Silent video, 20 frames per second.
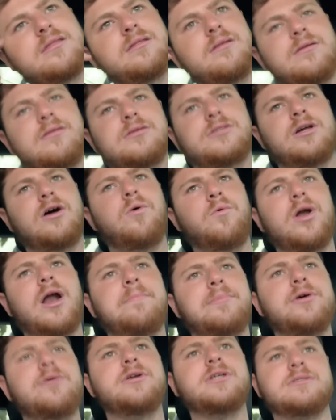so what
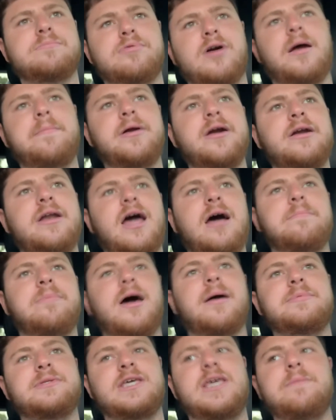I'm doing is primary
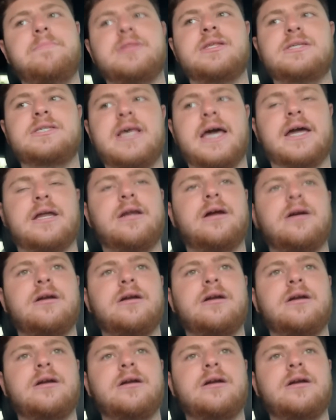downpipes, keeping the secondary